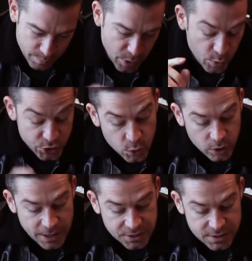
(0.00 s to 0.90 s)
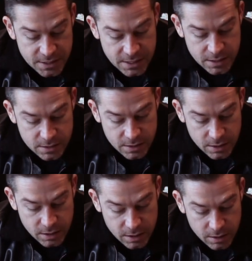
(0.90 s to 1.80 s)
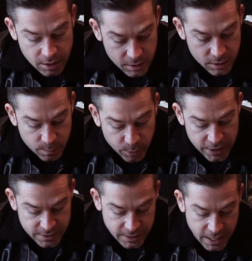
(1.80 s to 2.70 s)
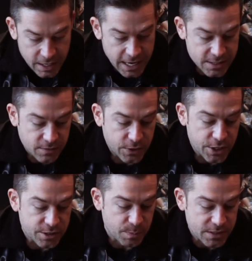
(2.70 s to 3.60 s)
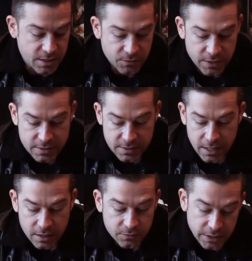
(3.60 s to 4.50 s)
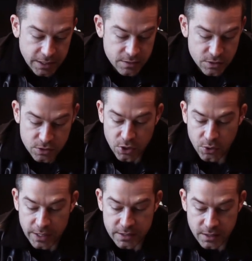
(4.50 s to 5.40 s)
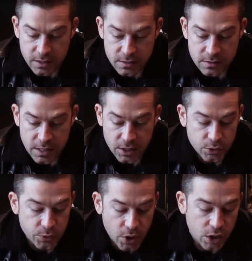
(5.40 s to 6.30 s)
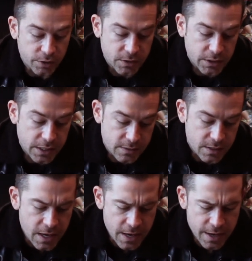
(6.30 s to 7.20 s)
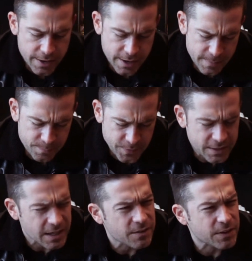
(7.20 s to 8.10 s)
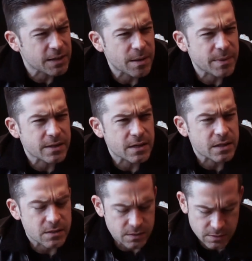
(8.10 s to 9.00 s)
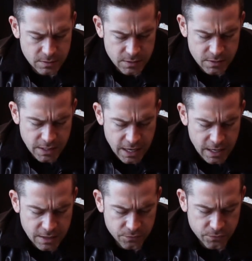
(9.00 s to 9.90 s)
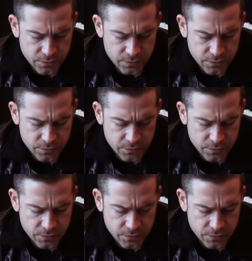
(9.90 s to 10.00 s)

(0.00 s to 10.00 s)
But what's cool about this is the bracelet kind of has a very specific set of links. So it does include all of the links. I think I have like maybe a 6 1/2